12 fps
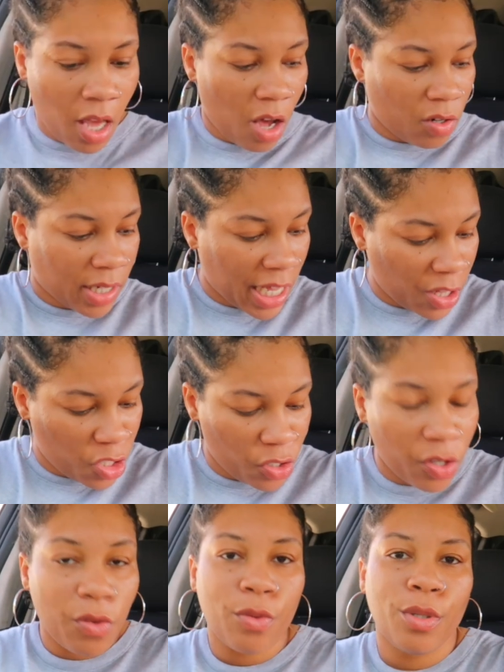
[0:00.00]
Y'all, Dollar
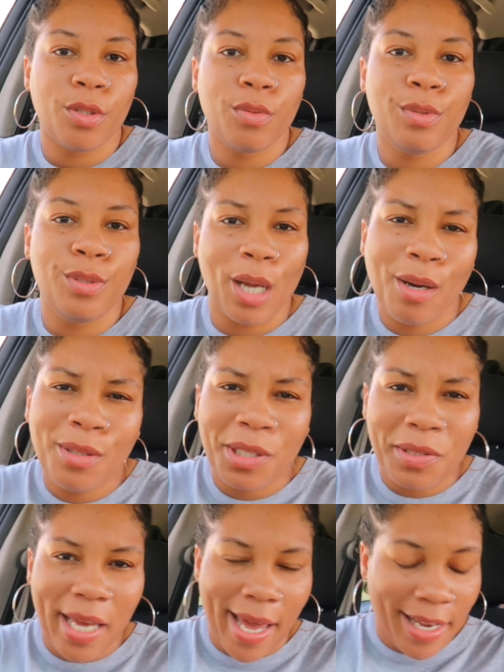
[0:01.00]
General don't
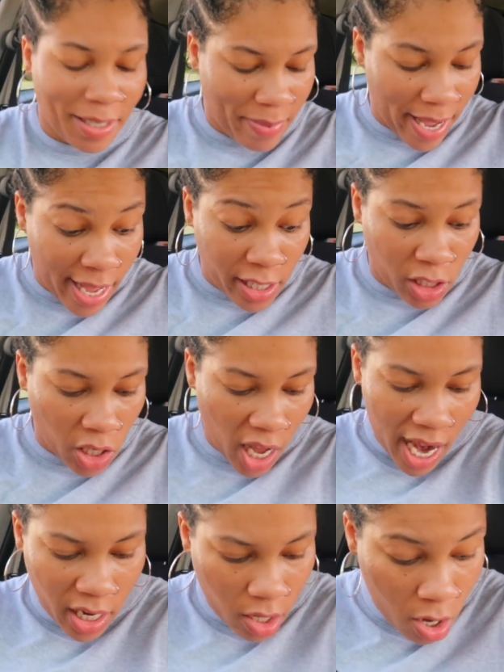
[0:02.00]
do cash back, so I
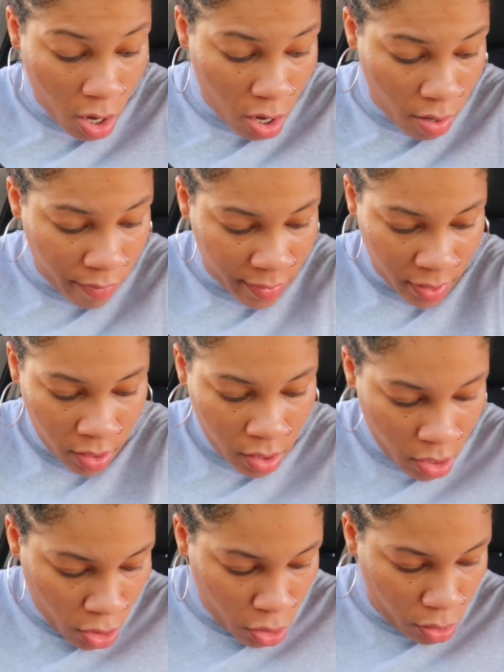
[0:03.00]
had to come
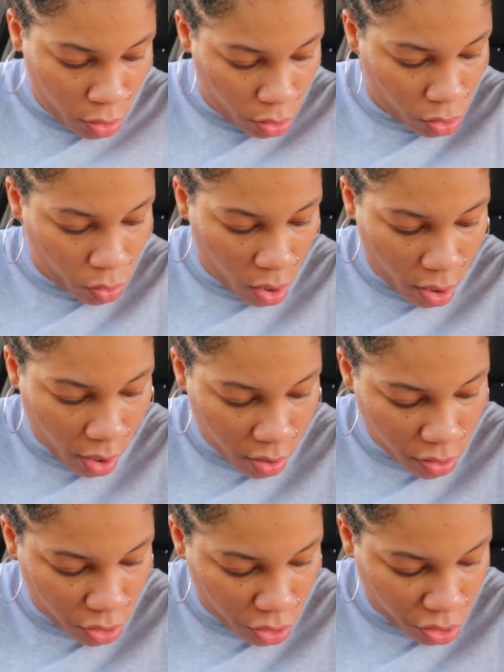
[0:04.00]
to the store
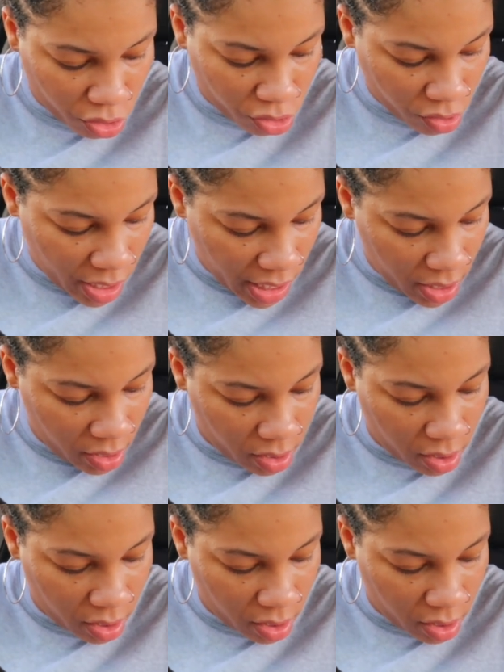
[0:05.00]
across the street,